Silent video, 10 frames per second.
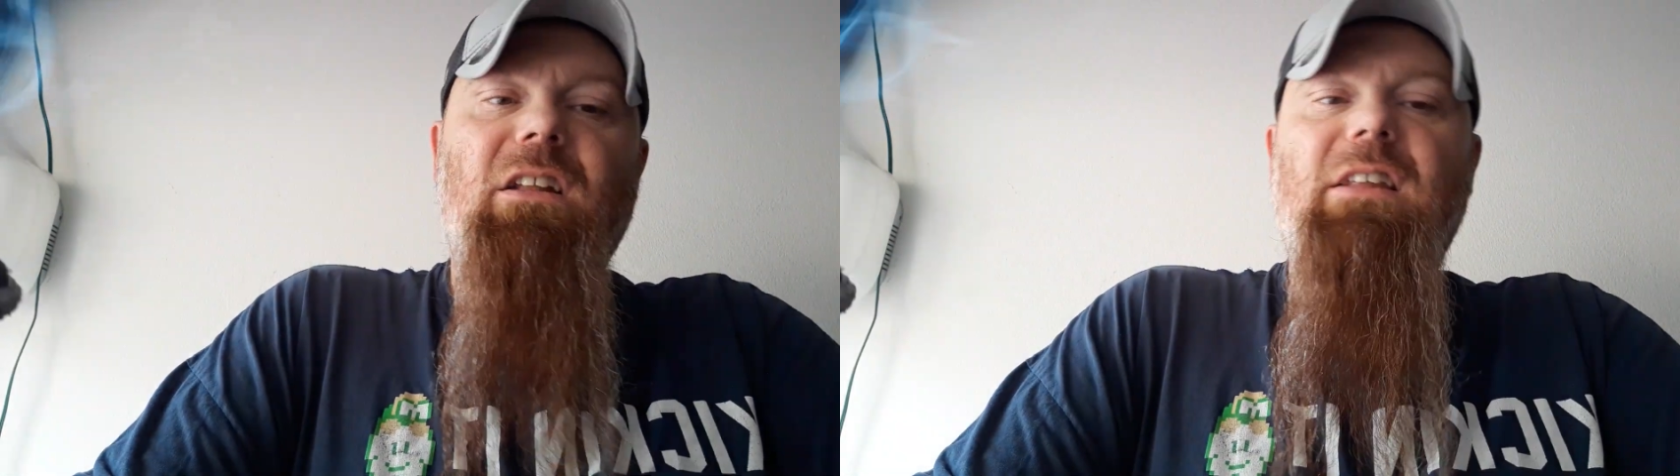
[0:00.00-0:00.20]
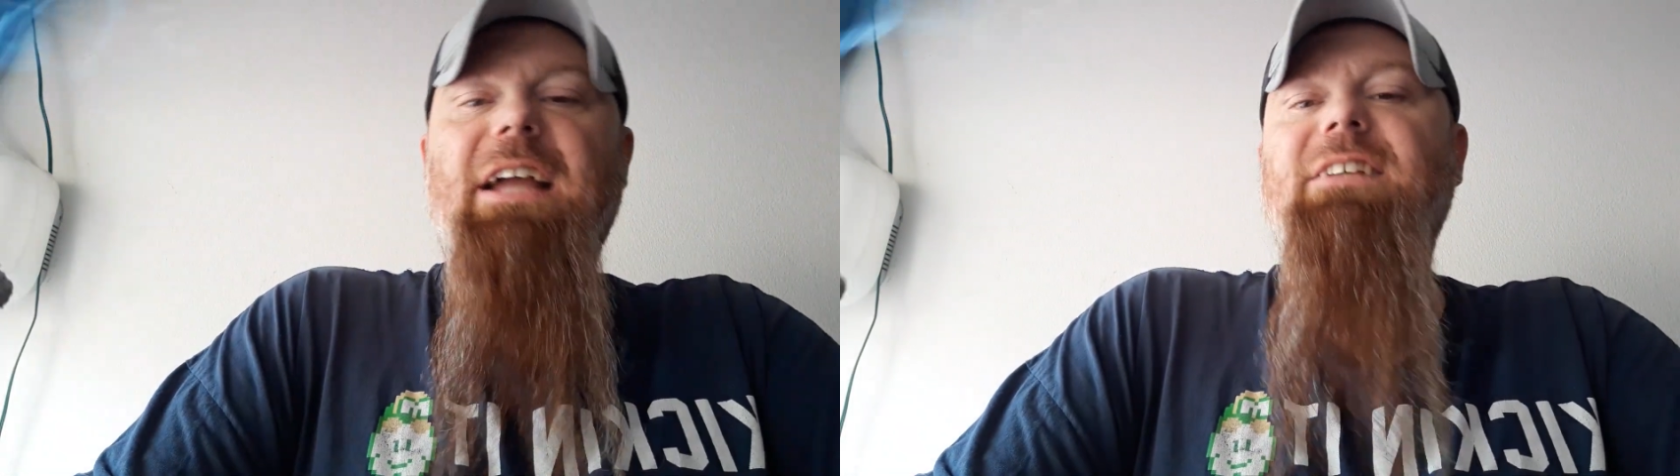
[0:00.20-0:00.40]

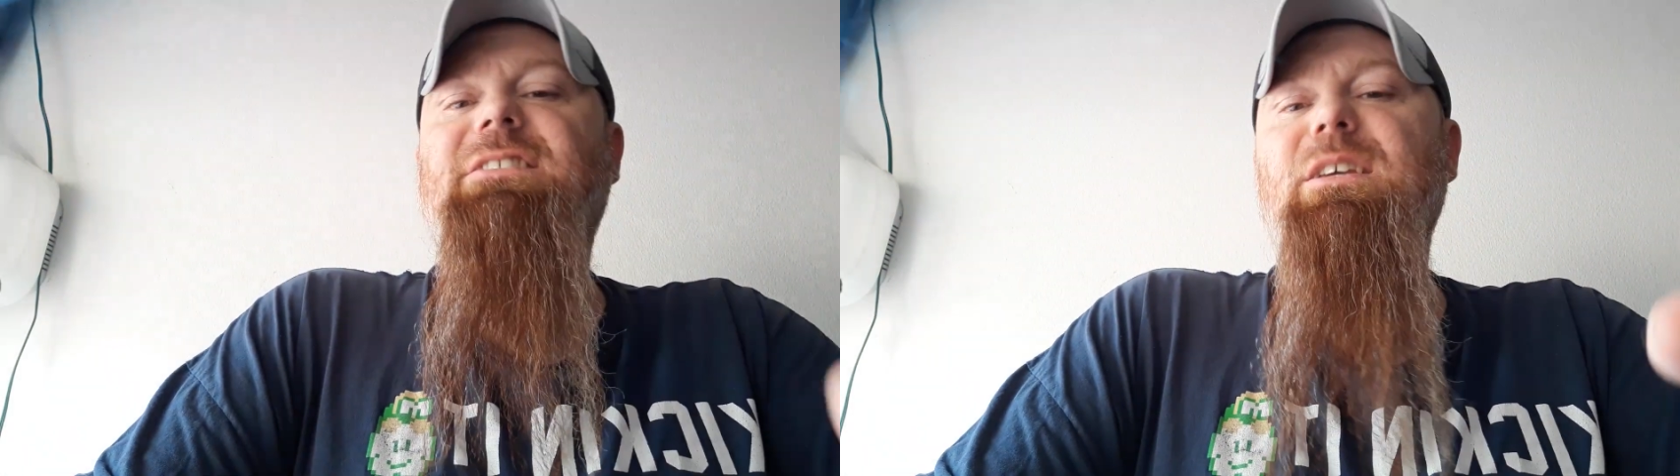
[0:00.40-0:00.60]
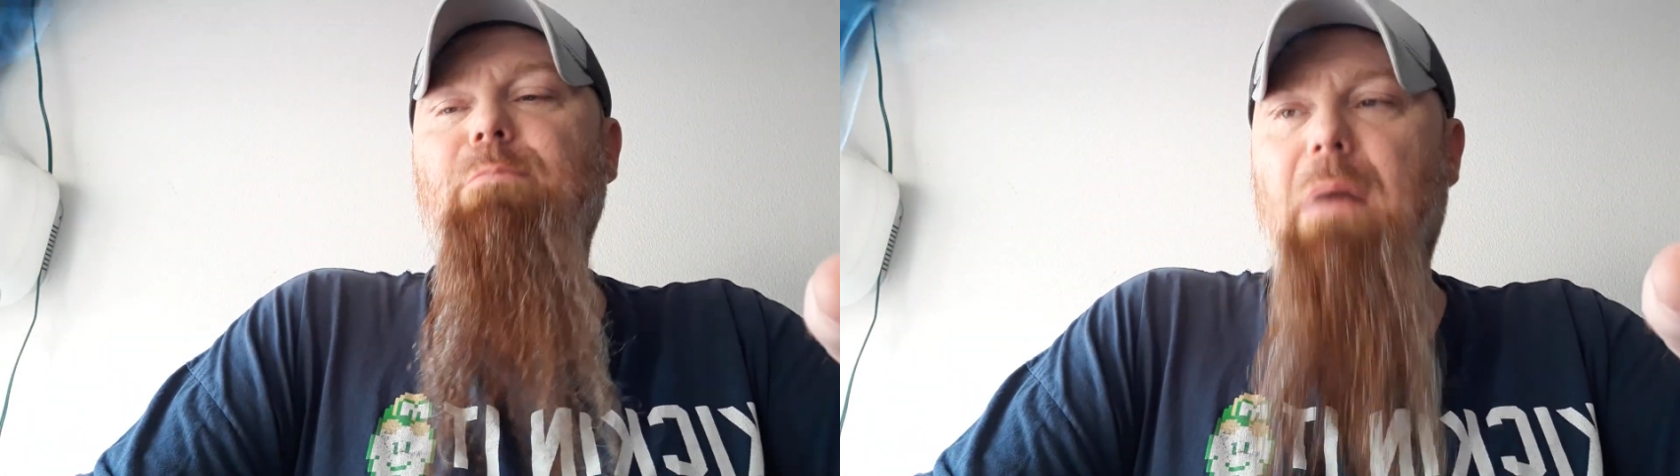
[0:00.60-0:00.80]

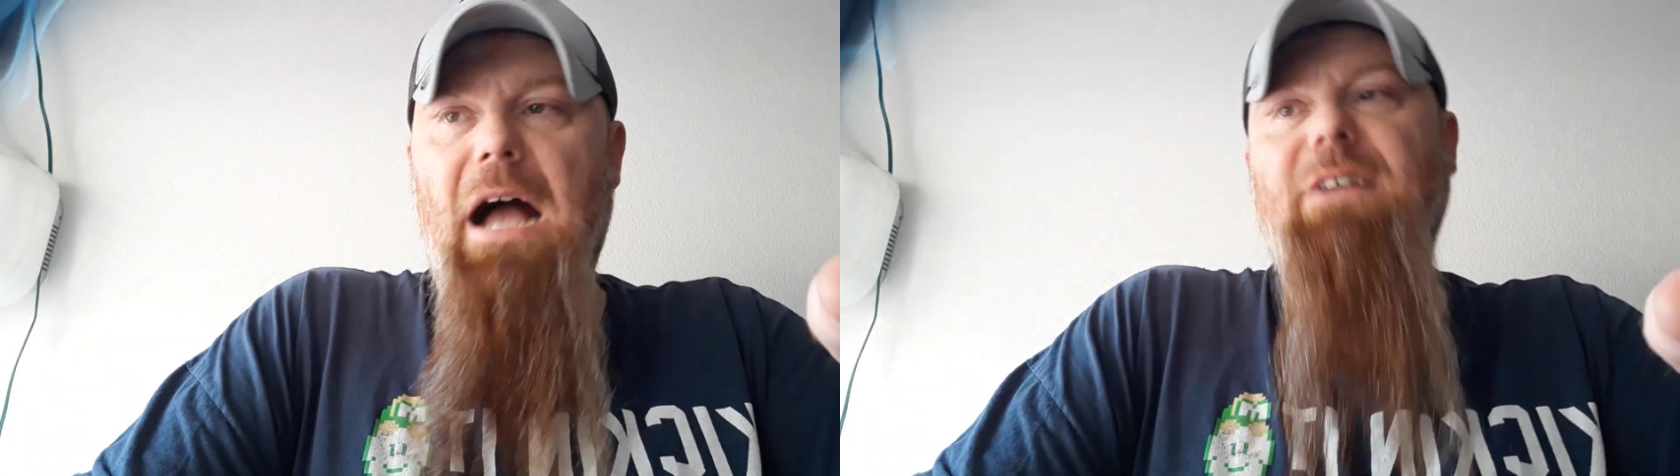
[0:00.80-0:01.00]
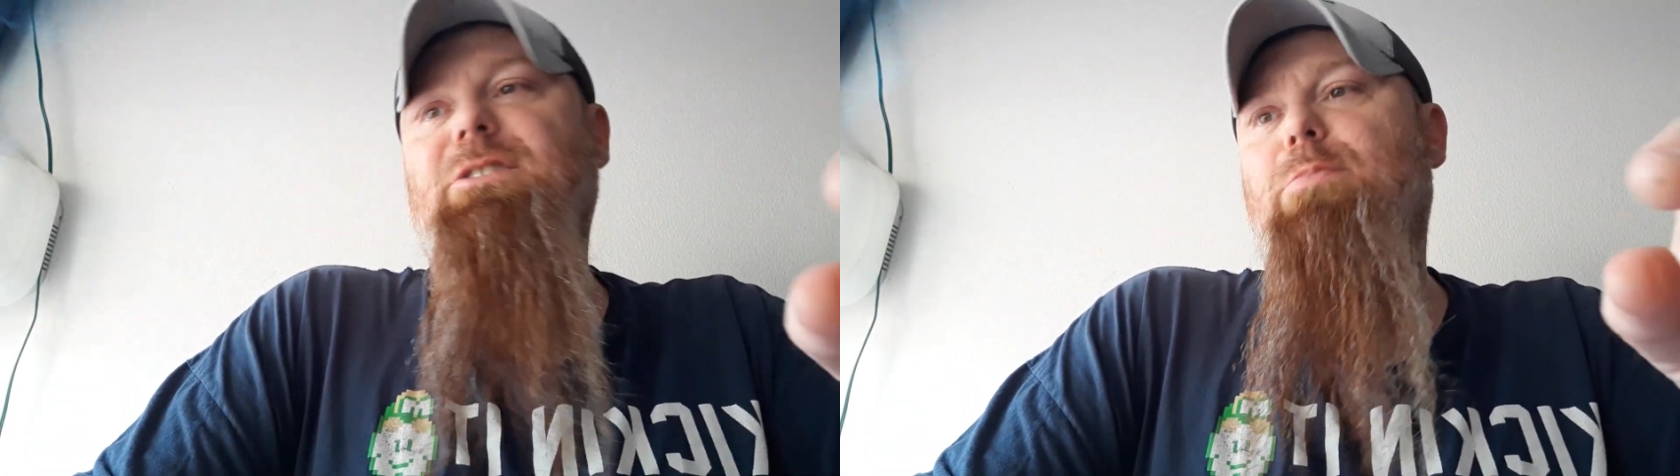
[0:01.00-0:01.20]
Legacy
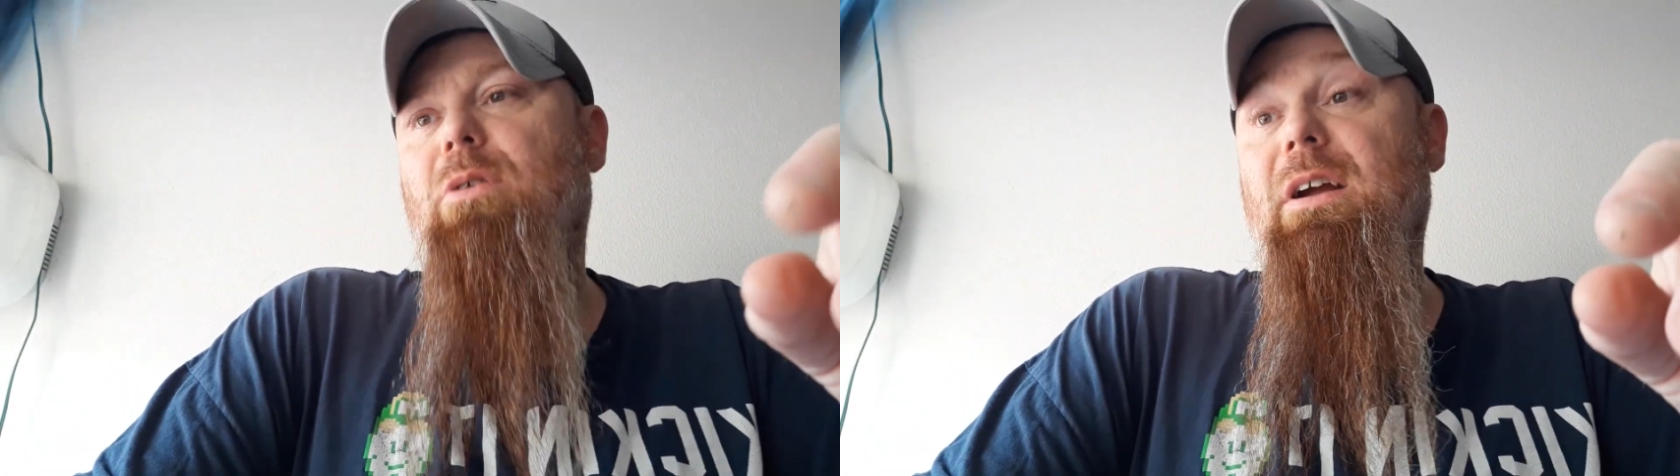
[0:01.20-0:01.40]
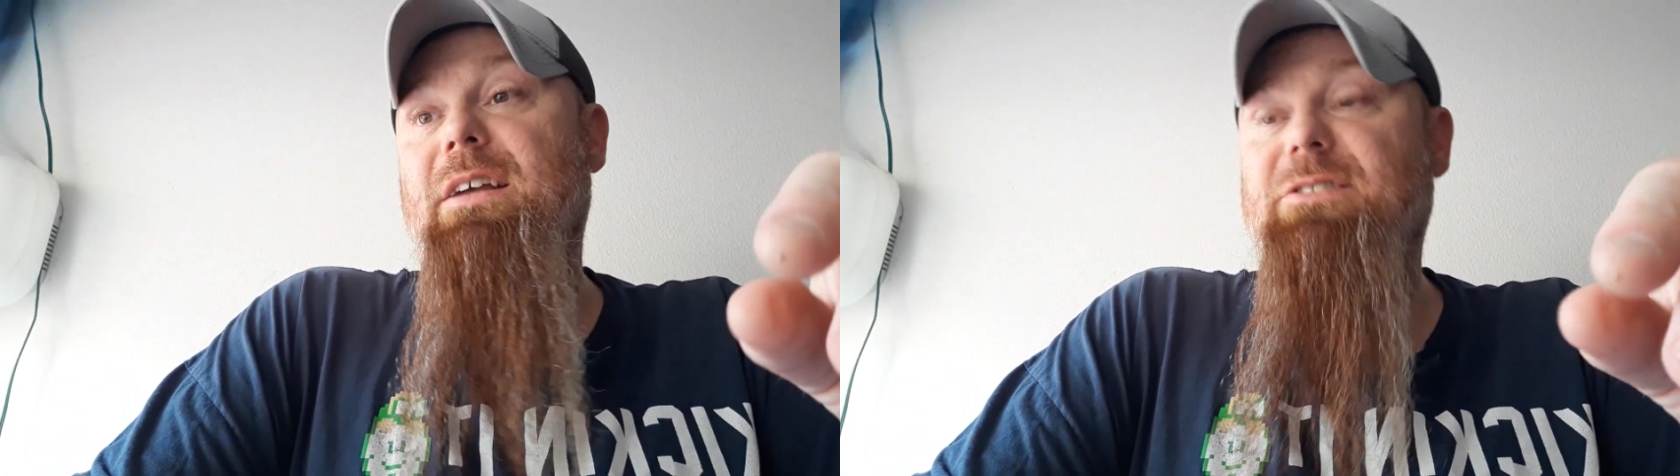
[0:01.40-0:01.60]
box
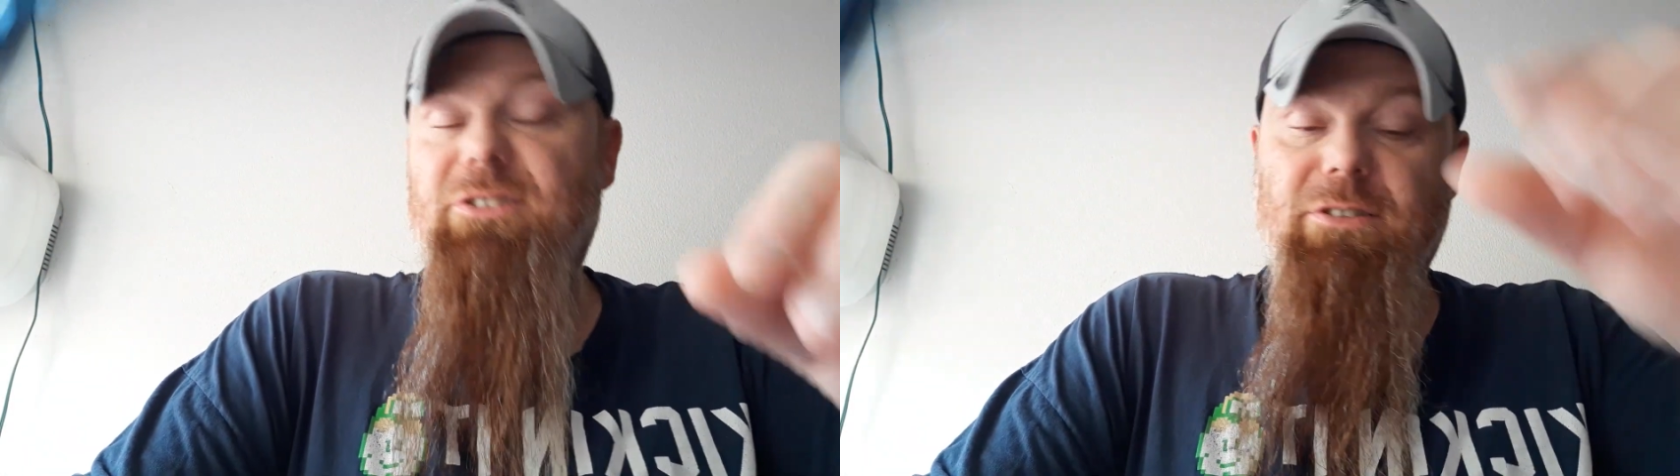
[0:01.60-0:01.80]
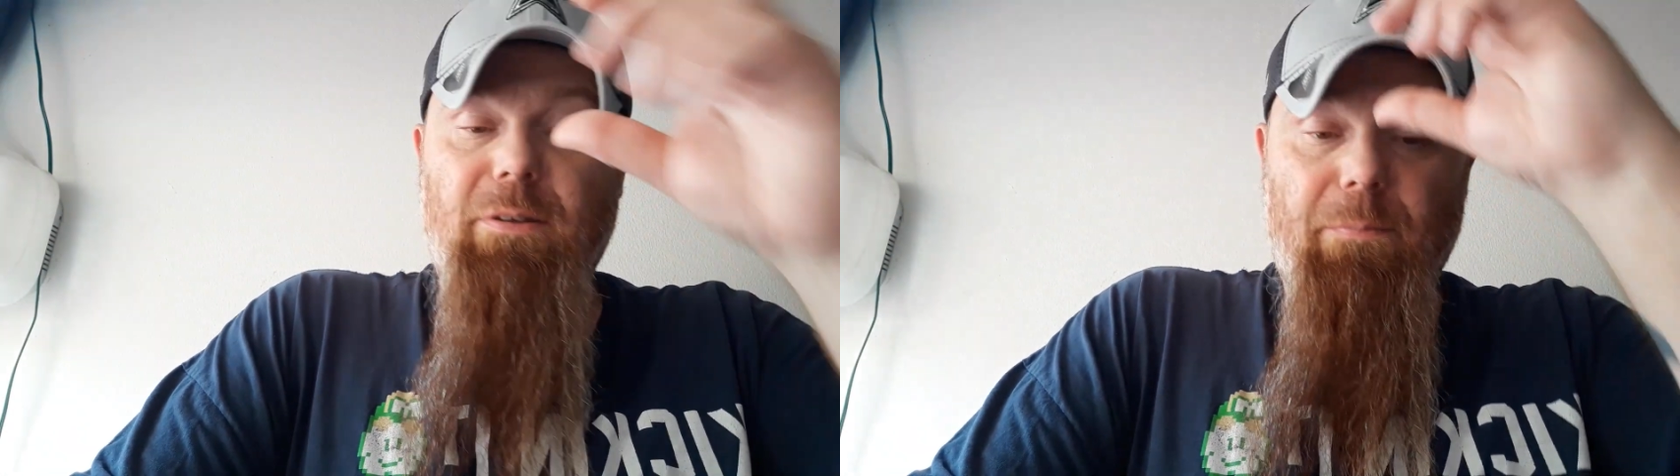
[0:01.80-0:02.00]

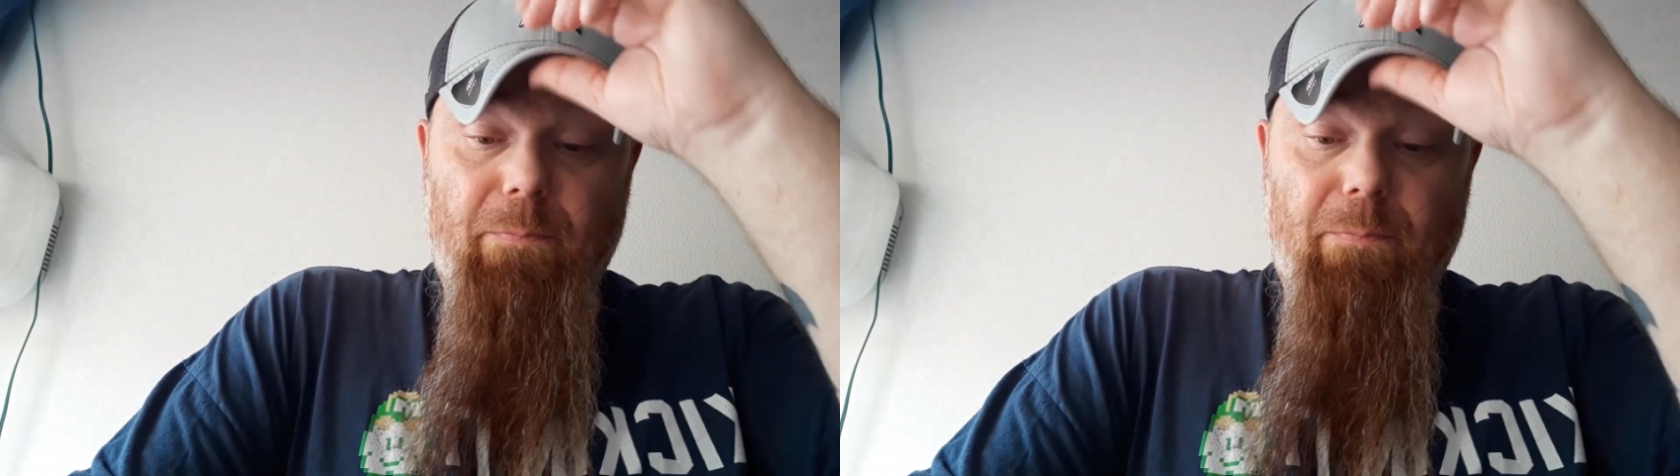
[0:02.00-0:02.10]
press.